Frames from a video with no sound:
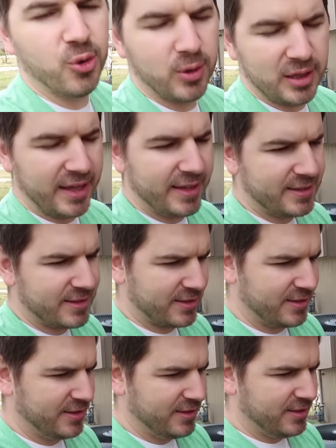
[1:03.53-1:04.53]
coolant
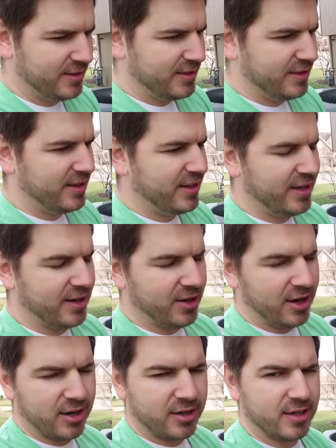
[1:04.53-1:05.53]
in our
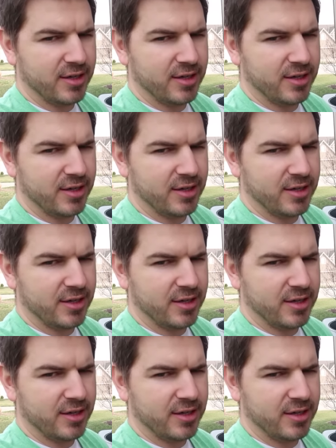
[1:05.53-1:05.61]
air